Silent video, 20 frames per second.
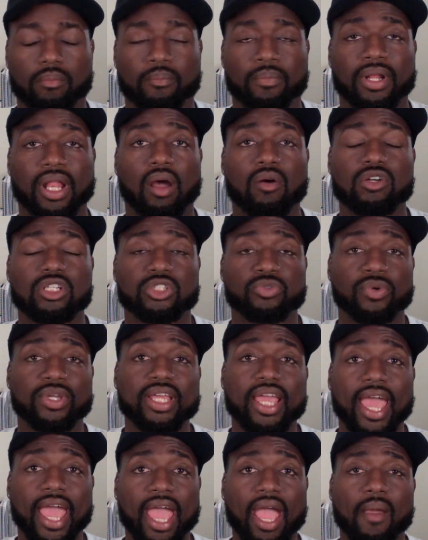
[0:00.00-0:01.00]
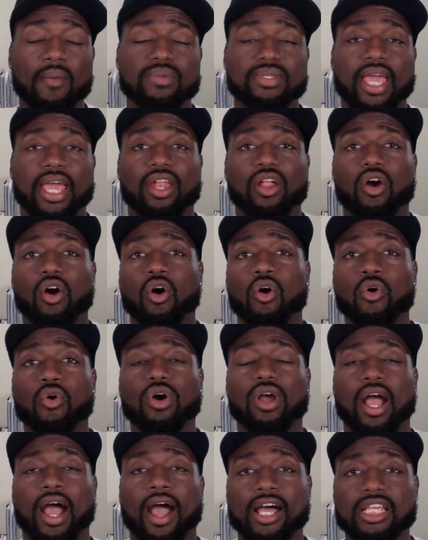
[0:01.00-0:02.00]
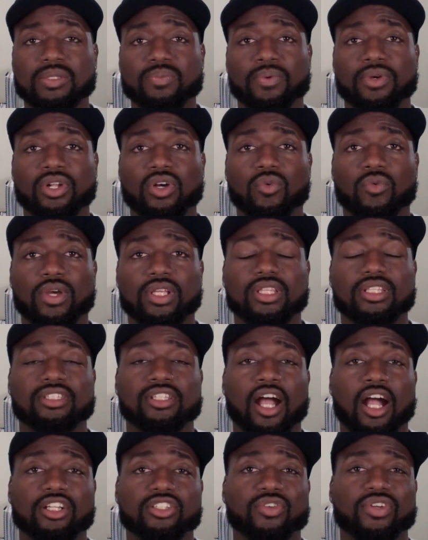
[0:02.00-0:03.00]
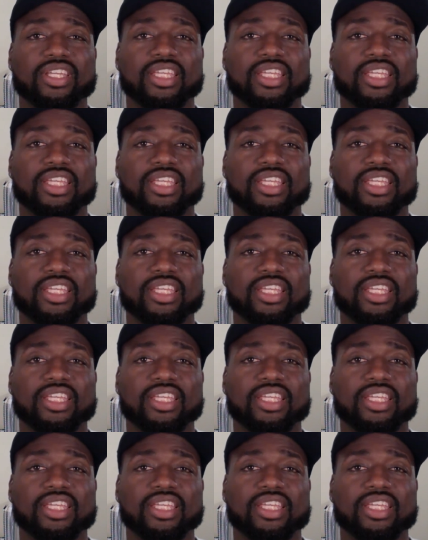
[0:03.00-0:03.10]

But I was rehabbed at Hogue Hospital with Dr.